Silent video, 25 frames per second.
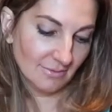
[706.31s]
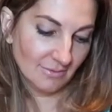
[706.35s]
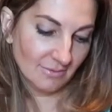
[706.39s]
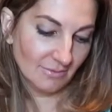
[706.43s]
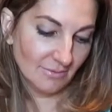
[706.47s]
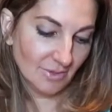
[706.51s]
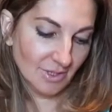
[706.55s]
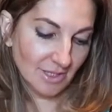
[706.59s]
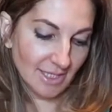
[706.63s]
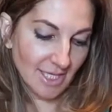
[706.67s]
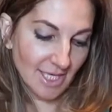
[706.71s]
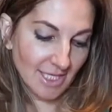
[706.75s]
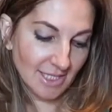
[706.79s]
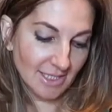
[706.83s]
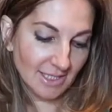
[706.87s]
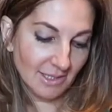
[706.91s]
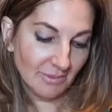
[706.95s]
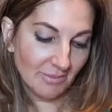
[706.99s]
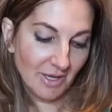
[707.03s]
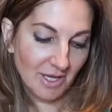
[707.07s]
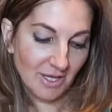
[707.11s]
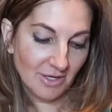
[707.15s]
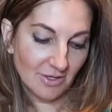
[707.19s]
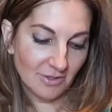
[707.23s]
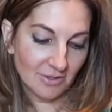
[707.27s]
we slice
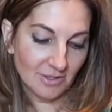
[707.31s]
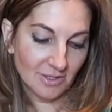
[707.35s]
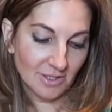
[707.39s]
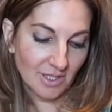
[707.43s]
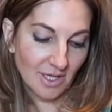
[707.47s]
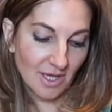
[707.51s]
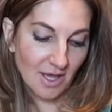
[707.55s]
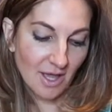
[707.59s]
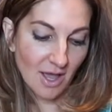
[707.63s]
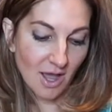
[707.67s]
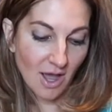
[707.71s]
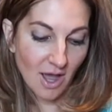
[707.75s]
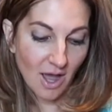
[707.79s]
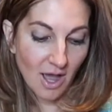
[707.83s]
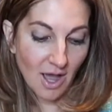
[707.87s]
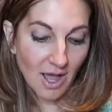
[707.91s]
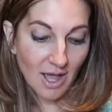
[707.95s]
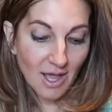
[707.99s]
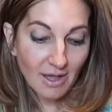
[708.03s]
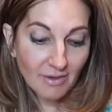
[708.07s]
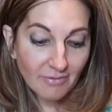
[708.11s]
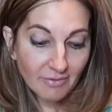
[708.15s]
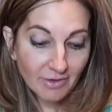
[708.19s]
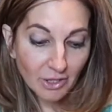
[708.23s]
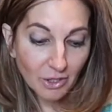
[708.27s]
tomatoes.
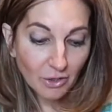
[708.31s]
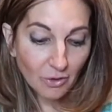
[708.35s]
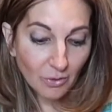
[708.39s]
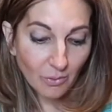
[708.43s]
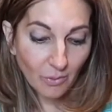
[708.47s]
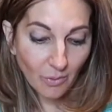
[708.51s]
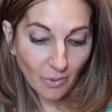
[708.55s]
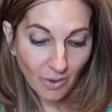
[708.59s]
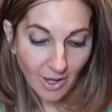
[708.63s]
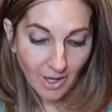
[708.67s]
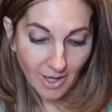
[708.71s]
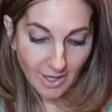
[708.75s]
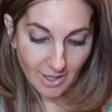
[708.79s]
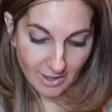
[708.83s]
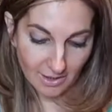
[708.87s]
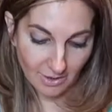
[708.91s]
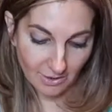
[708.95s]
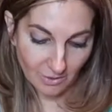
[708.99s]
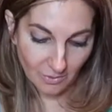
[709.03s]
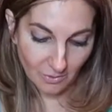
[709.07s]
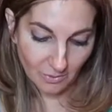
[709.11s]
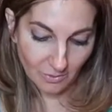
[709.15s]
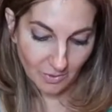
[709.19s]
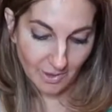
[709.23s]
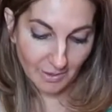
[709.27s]
However you want.
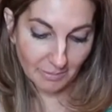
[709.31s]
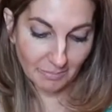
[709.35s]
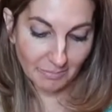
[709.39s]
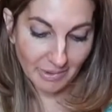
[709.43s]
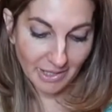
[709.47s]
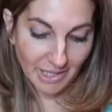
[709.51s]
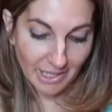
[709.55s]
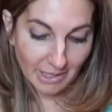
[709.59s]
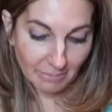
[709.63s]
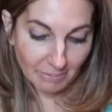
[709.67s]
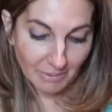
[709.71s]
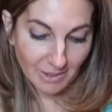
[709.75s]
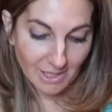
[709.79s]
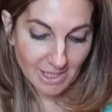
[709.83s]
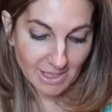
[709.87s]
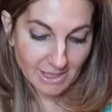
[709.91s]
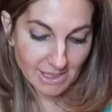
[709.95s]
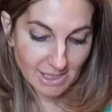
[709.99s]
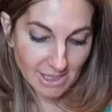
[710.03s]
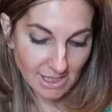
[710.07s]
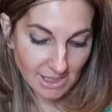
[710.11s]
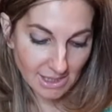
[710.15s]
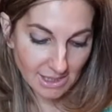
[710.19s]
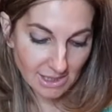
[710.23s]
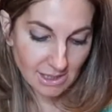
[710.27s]
You want big
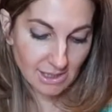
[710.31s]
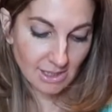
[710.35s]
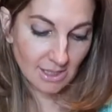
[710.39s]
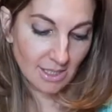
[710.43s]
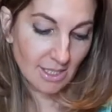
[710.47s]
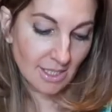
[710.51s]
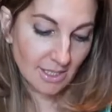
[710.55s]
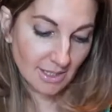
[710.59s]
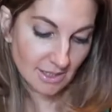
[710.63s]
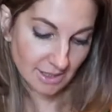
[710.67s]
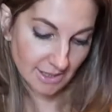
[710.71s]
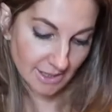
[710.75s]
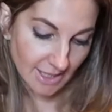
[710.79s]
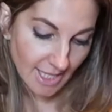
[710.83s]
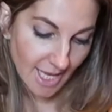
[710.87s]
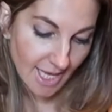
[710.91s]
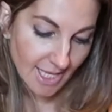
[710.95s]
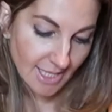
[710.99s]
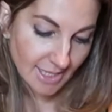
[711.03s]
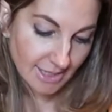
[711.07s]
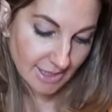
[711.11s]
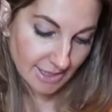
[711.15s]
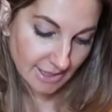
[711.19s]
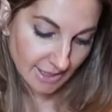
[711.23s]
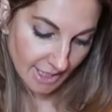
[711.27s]
pieces?
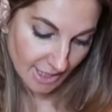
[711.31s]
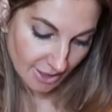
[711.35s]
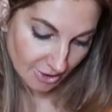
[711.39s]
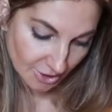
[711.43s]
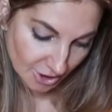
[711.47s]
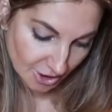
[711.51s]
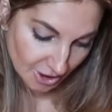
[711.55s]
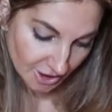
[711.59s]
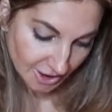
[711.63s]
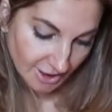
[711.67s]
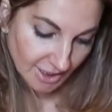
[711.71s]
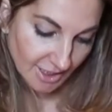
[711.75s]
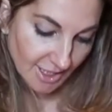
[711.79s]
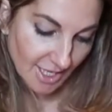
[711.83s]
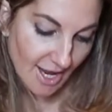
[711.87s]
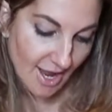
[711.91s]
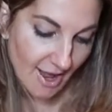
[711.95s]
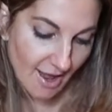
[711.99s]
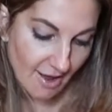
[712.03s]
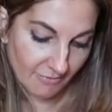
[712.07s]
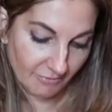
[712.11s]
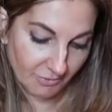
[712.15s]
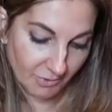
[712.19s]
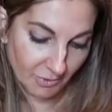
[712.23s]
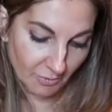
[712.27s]
Slice like just in
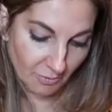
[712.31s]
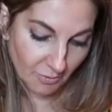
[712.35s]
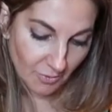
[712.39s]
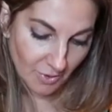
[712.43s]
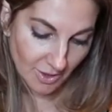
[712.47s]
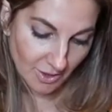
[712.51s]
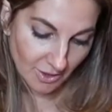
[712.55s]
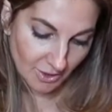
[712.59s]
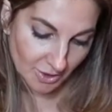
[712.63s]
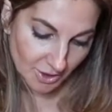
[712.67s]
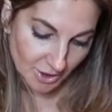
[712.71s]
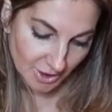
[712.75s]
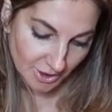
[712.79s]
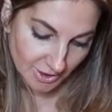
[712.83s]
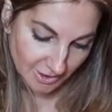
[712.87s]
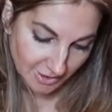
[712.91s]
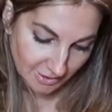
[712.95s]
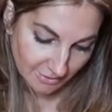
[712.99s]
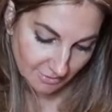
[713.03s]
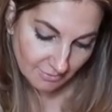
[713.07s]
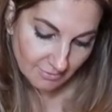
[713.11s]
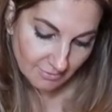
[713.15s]
half. You want just